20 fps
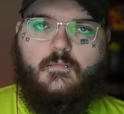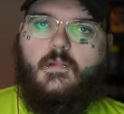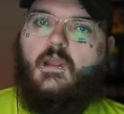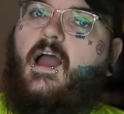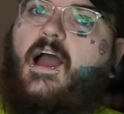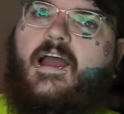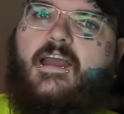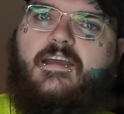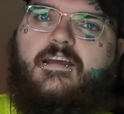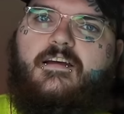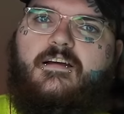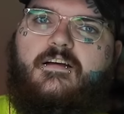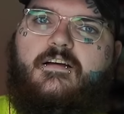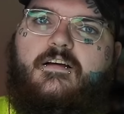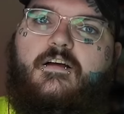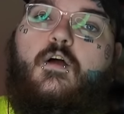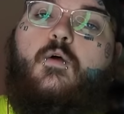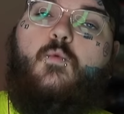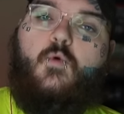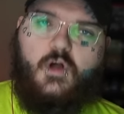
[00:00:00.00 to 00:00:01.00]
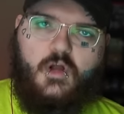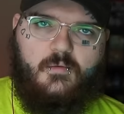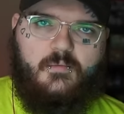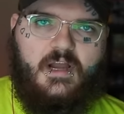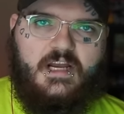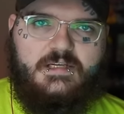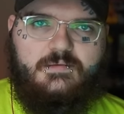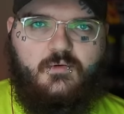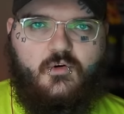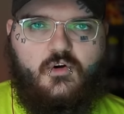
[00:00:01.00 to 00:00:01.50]
Hi, Welcome
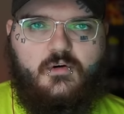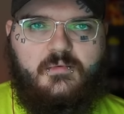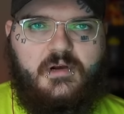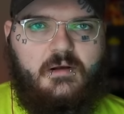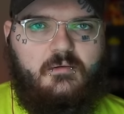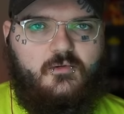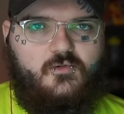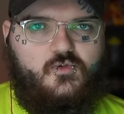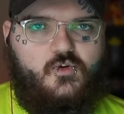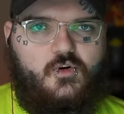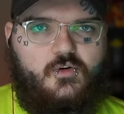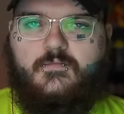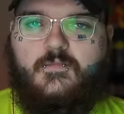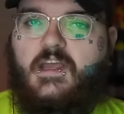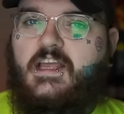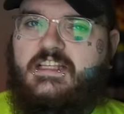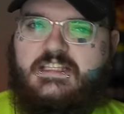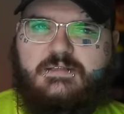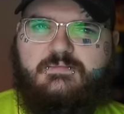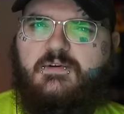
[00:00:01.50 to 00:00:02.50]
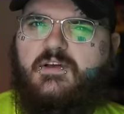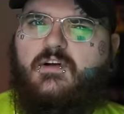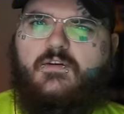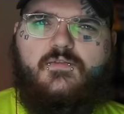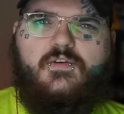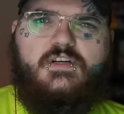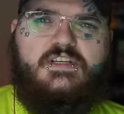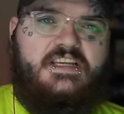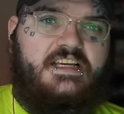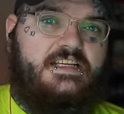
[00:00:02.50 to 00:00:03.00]
back to Pokemon Emerald Rogue. It's been
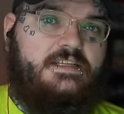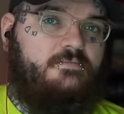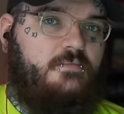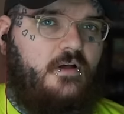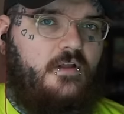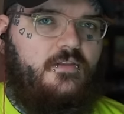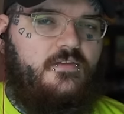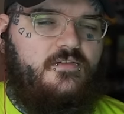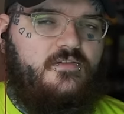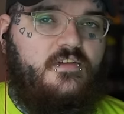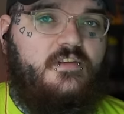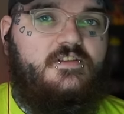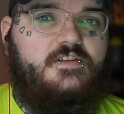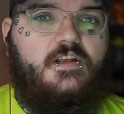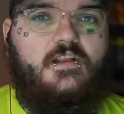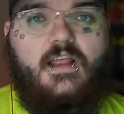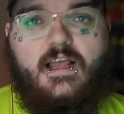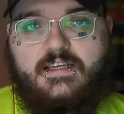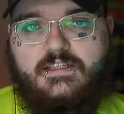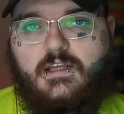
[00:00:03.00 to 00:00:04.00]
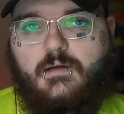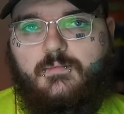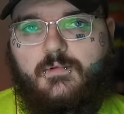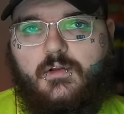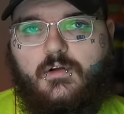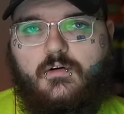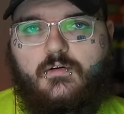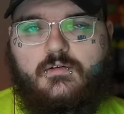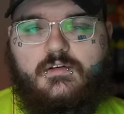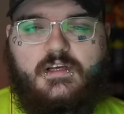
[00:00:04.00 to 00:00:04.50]
over six months since the last
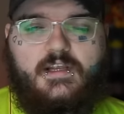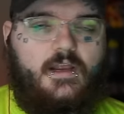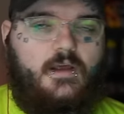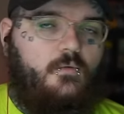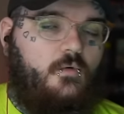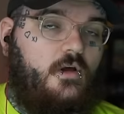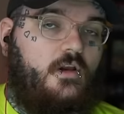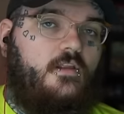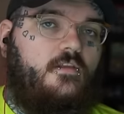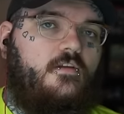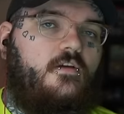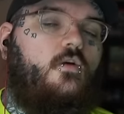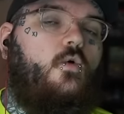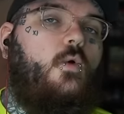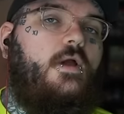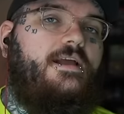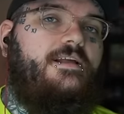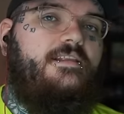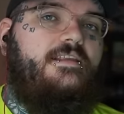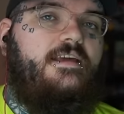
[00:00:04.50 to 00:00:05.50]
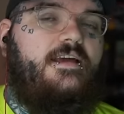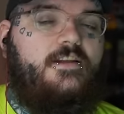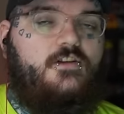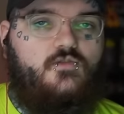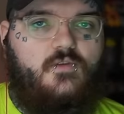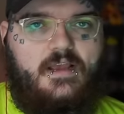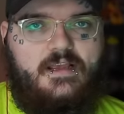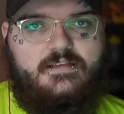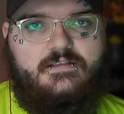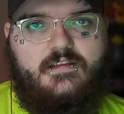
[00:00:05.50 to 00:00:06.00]
upload and I wanted to quickly
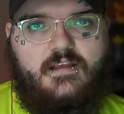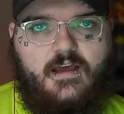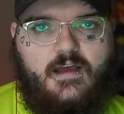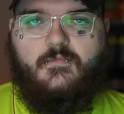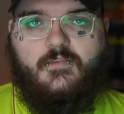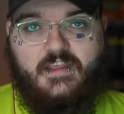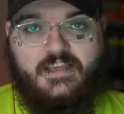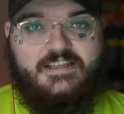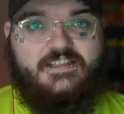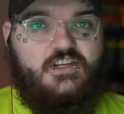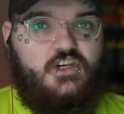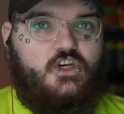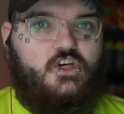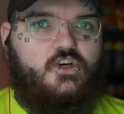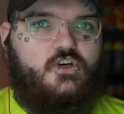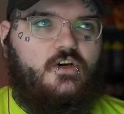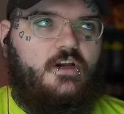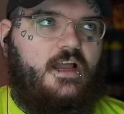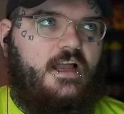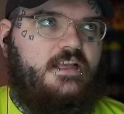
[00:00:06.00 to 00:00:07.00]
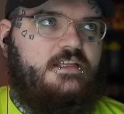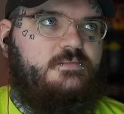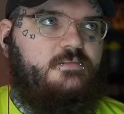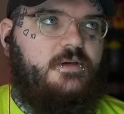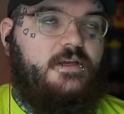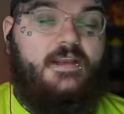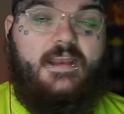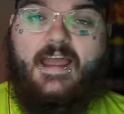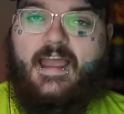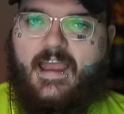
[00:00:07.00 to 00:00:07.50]
address that. This year has
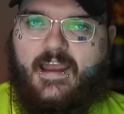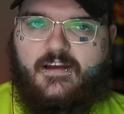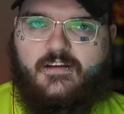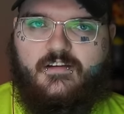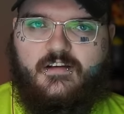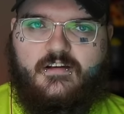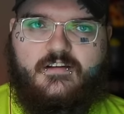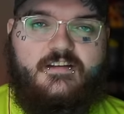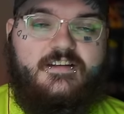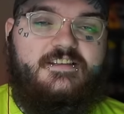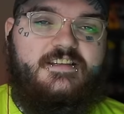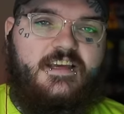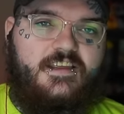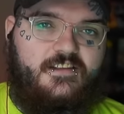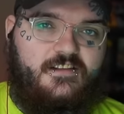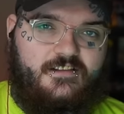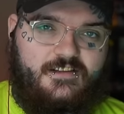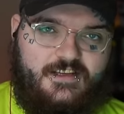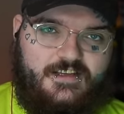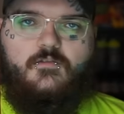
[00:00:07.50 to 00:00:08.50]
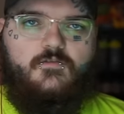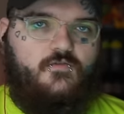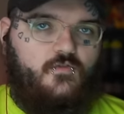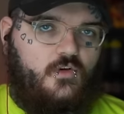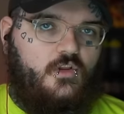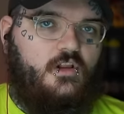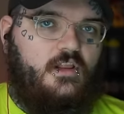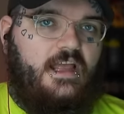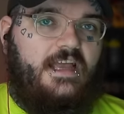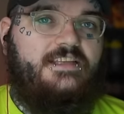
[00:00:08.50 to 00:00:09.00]
been hectic to say the least. For
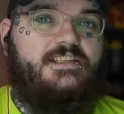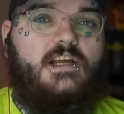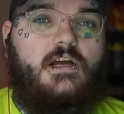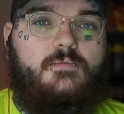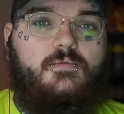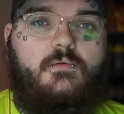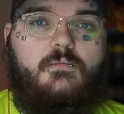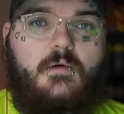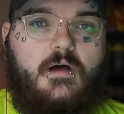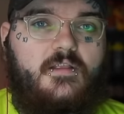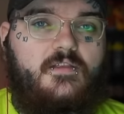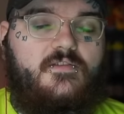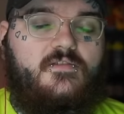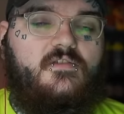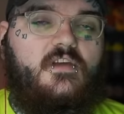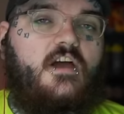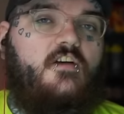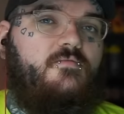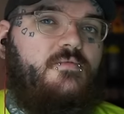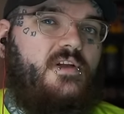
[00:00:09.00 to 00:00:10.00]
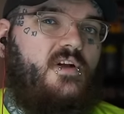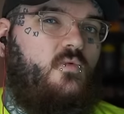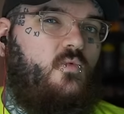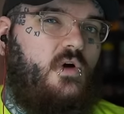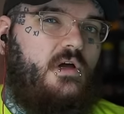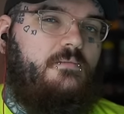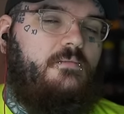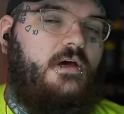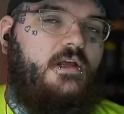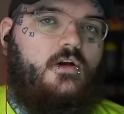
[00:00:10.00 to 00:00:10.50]
the last couple months, I've been a
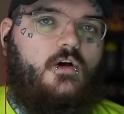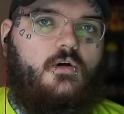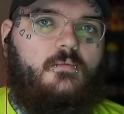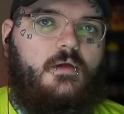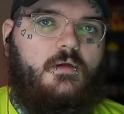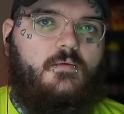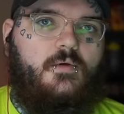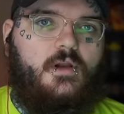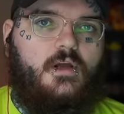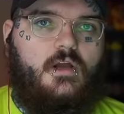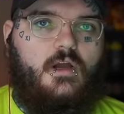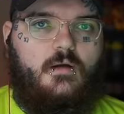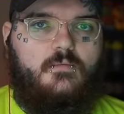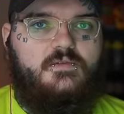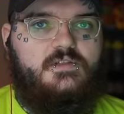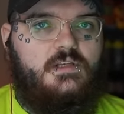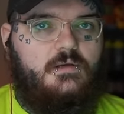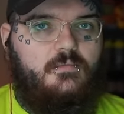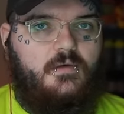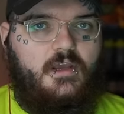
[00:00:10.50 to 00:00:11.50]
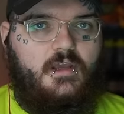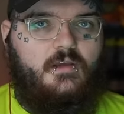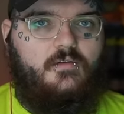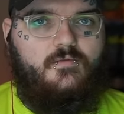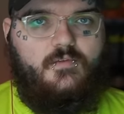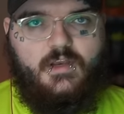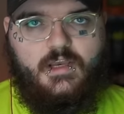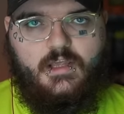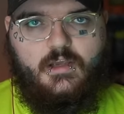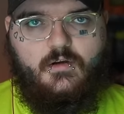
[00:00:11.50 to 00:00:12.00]
one-man army when it comes to making
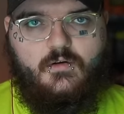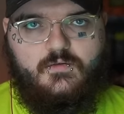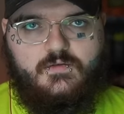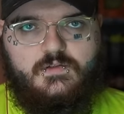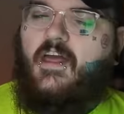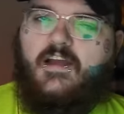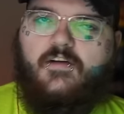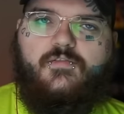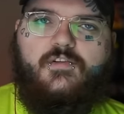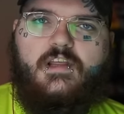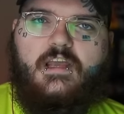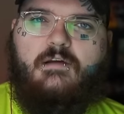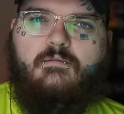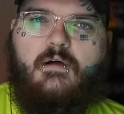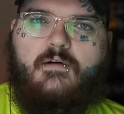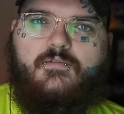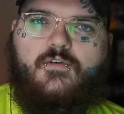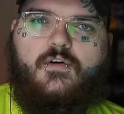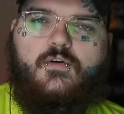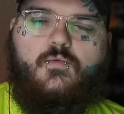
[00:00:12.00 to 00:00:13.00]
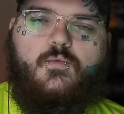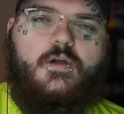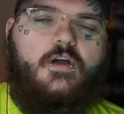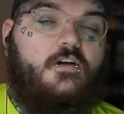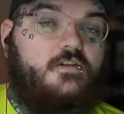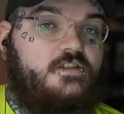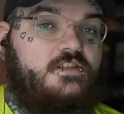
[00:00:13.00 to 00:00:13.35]
videos. Thankfully, however, we got